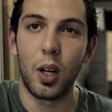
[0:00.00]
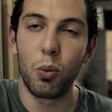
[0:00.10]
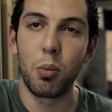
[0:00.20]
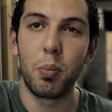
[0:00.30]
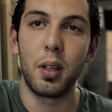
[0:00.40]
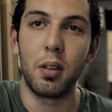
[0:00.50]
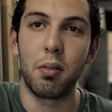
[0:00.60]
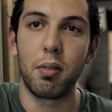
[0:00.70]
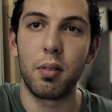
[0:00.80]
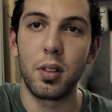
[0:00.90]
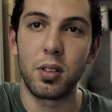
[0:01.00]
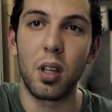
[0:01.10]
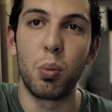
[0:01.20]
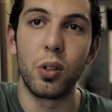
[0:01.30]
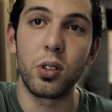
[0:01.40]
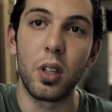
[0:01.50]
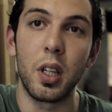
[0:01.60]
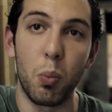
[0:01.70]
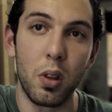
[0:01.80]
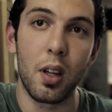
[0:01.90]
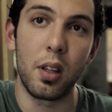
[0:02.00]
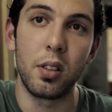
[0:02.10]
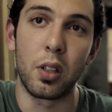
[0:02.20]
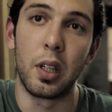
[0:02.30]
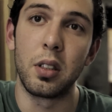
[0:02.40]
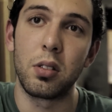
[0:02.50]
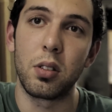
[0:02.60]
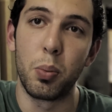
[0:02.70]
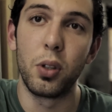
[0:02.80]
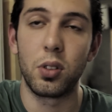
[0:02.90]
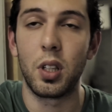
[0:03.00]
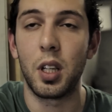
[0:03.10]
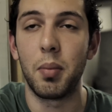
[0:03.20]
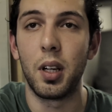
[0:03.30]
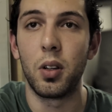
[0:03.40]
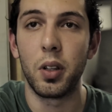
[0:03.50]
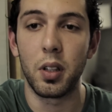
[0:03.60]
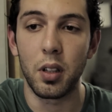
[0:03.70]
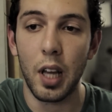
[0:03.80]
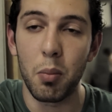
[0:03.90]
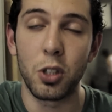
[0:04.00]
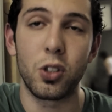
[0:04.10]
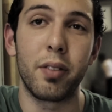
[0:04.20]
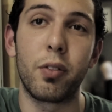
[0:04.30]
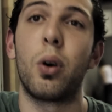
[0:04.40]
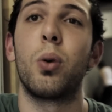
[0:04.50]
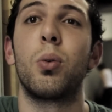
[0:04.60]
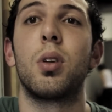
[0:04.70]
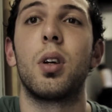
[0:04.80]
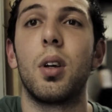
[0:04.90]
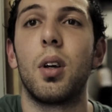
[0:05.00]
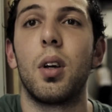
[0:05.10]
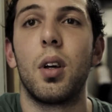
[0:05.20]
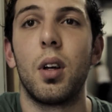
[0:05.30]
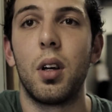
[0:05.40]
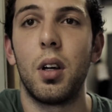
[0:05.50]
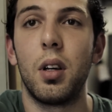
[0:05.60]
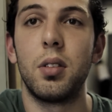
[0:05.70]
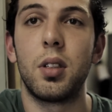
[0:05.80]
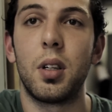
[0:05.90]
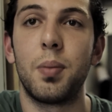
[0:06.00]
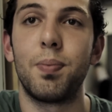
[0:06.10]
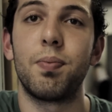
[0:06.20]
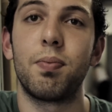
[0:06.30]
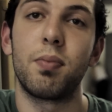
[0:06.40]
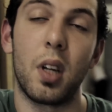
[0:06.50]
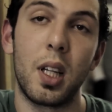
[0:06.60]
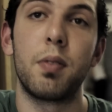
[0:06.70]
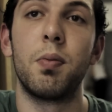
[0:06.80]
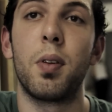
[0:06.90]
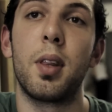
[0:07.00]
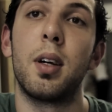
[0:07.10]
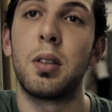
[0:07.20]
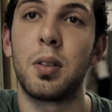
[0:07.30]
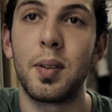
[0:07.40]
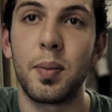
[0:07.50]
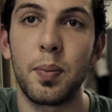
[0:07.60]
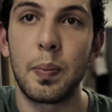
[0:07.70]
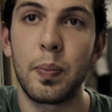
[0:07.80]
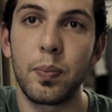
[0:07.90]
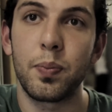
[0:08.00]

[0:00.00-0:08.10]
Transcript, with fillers: I wouldn't be the same person I am without these guys, the person I am now, and how much I've grown. And, um, I love them for that.